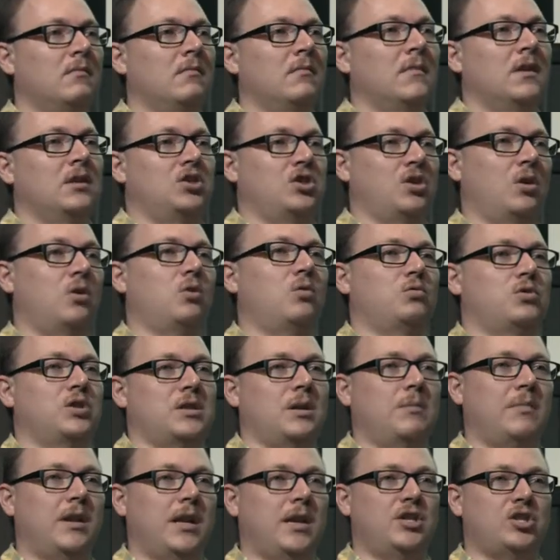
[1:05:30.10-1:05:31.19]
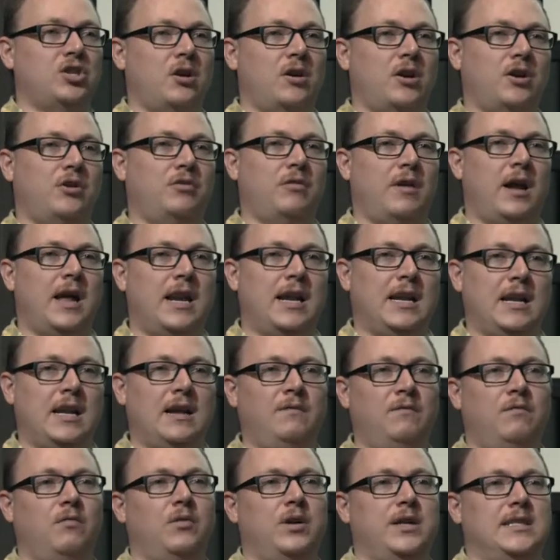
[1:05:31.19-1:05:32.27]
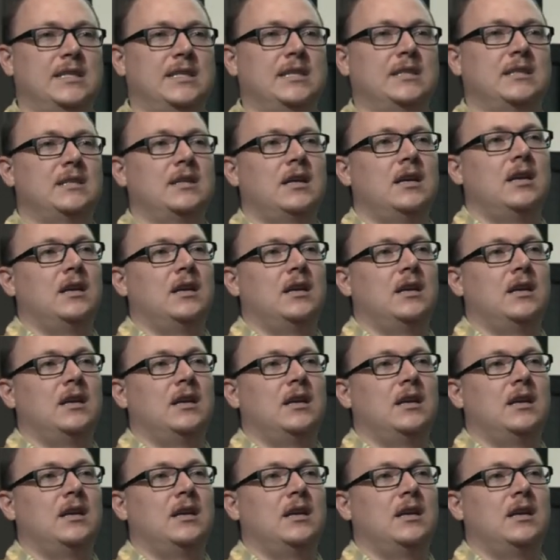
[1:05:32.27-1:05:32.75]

So somebody started creating invoices